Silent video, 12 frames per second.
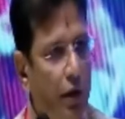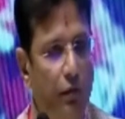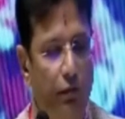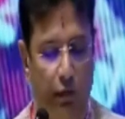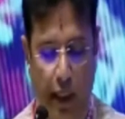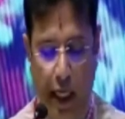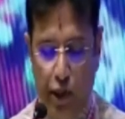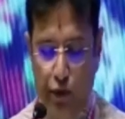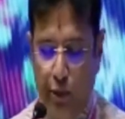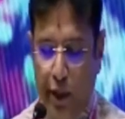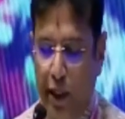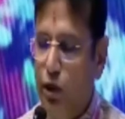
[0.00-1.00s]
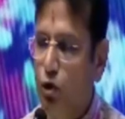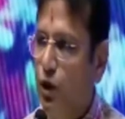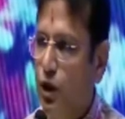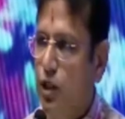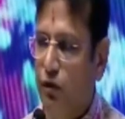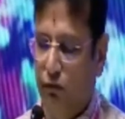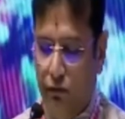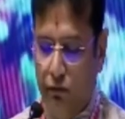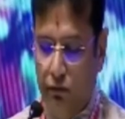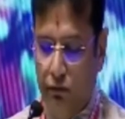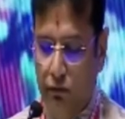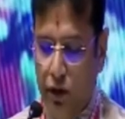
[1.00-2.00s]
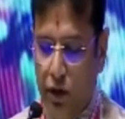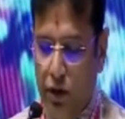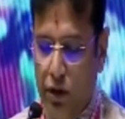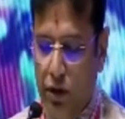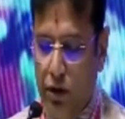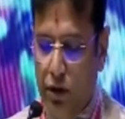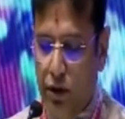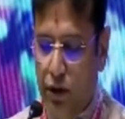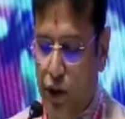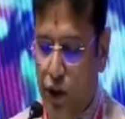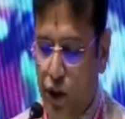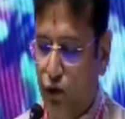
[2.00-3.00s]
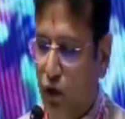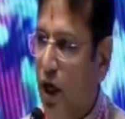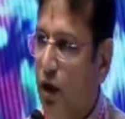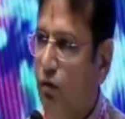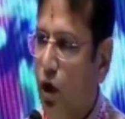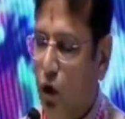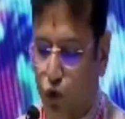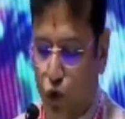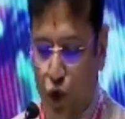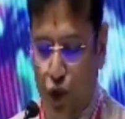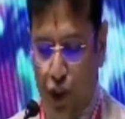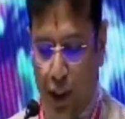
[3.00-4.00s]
we aspire to achieve. This is why we are forging